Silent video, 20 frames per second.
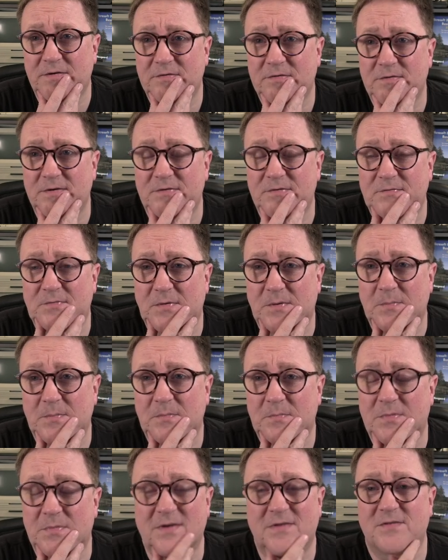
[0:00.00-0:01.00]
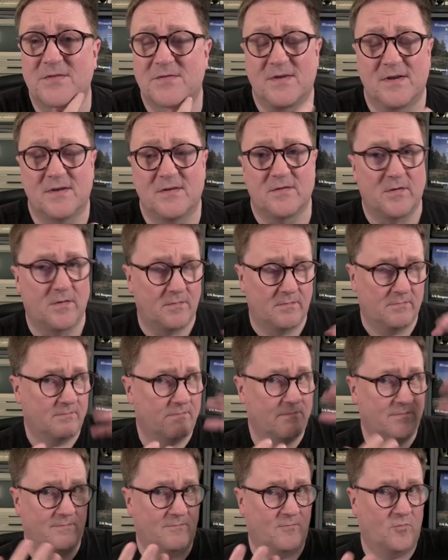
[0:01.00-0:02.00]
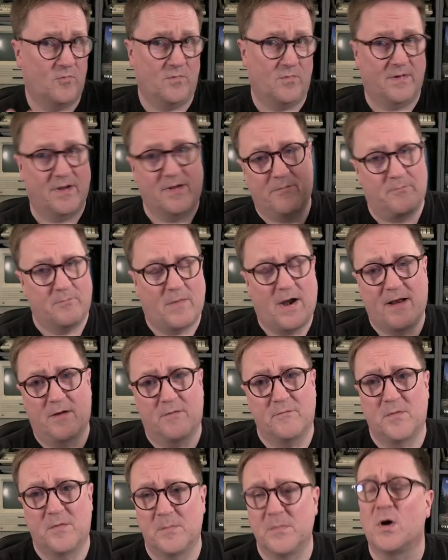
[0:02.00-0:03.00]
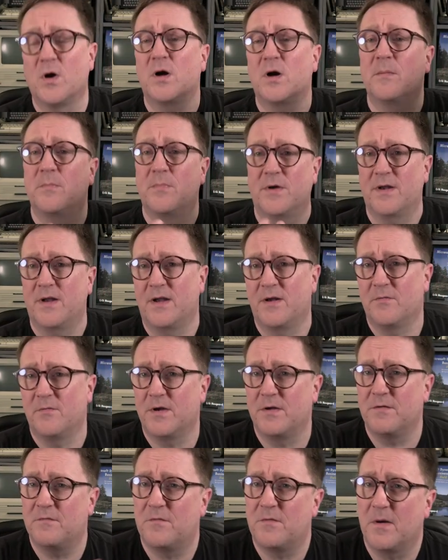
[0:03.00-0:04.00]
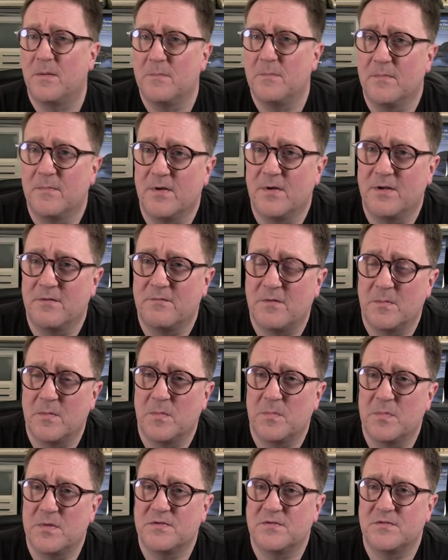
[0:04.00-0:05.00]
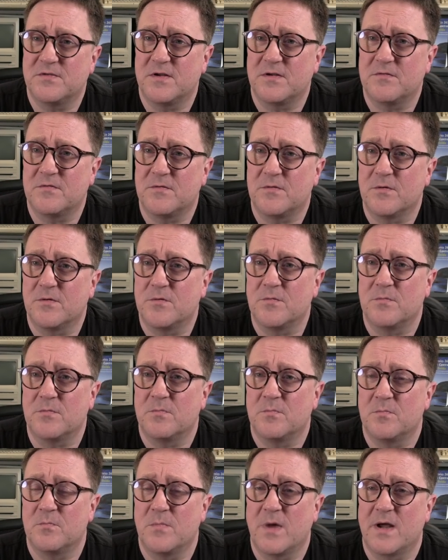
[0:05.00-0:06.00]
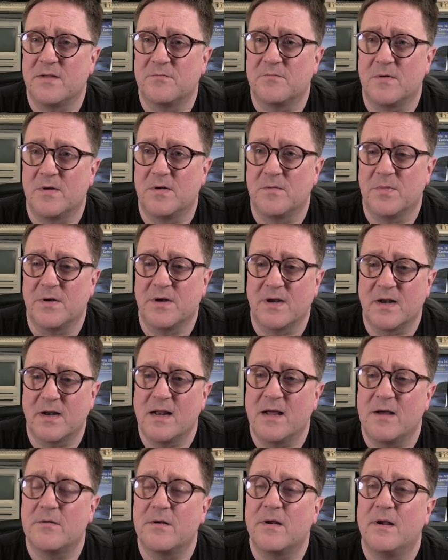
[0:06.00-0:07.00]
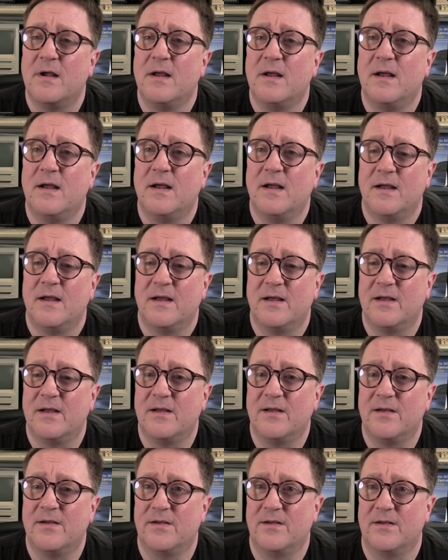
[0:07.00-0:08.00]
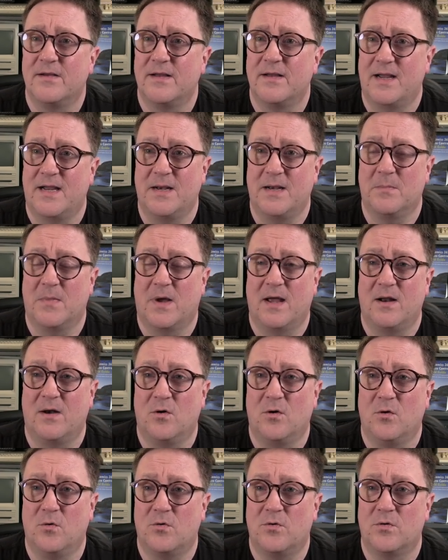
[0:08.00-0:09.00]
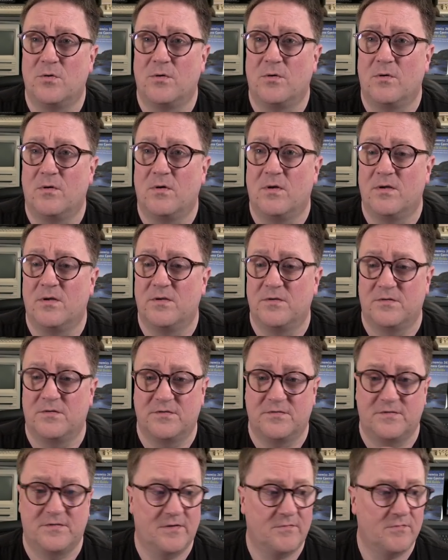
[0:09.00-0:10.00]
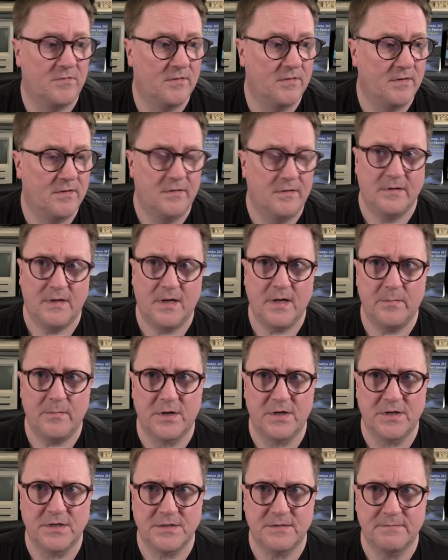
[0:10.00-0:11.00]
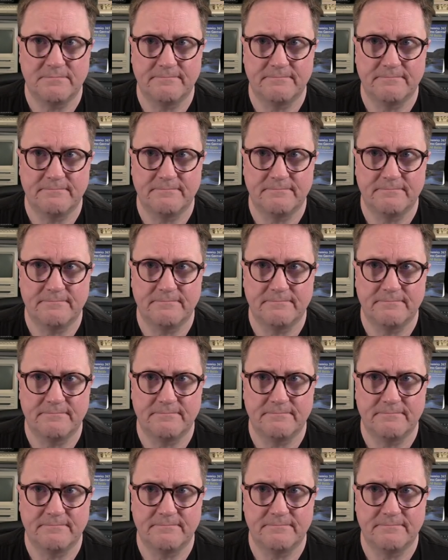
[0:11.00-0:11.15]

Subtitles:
entries from Business Central, right now from Docker, but anyway, from a Business Central, might as well have been the cloud, in my local SQL database.